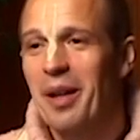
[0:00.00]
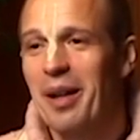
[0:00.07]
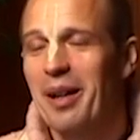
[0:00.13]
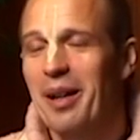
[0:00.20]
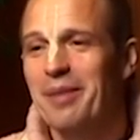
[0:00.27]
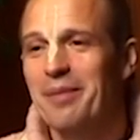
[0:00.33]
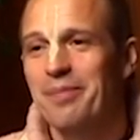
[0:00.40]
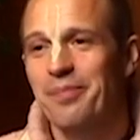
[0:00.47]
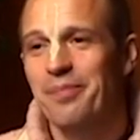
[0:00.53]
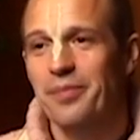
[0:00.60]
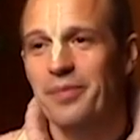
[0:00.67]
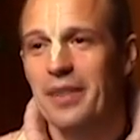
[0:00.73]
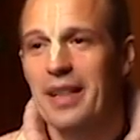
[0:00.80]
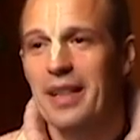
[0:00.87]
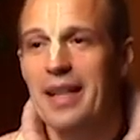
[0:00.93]

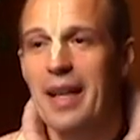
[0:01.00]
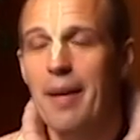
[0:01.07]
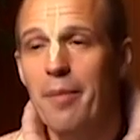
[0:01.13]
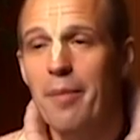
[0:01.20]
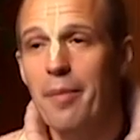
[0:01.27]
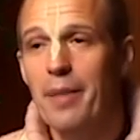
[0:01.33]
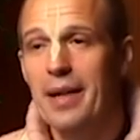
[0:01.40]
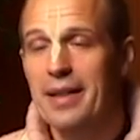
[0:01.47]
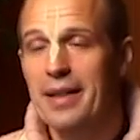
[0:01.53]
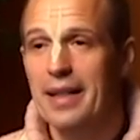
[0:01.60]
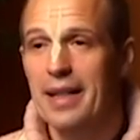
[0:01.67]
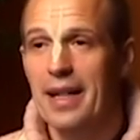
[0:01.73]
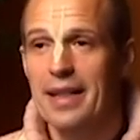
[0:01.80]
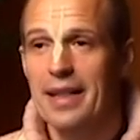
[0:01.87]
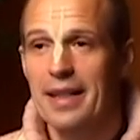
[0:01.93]
the temple
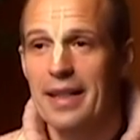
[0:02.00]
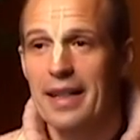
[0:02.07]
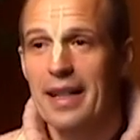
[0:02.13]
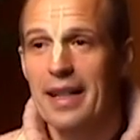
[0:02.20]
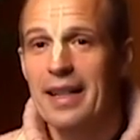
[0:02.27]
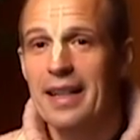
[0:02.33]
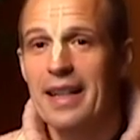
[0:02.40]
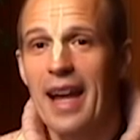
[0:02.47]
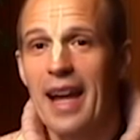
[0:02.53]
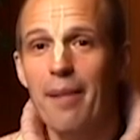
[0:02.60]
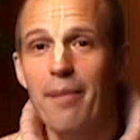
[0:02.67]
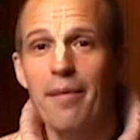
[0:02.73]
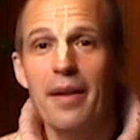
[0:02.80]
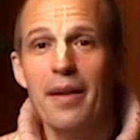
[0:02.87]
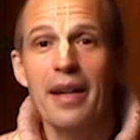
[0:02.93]
president
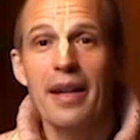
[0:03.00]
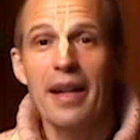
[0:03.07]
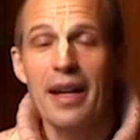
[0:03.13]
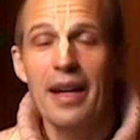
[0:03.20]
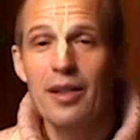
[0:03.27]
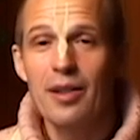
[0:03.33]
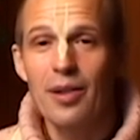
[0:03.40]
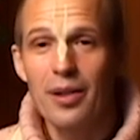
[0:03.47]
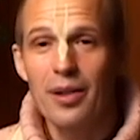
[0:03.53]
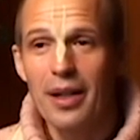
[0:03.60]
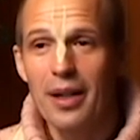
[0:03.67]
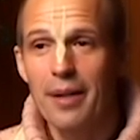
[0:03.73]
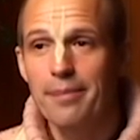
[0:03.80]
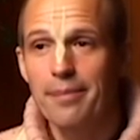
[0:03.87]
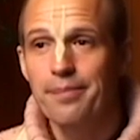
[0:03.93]
came into the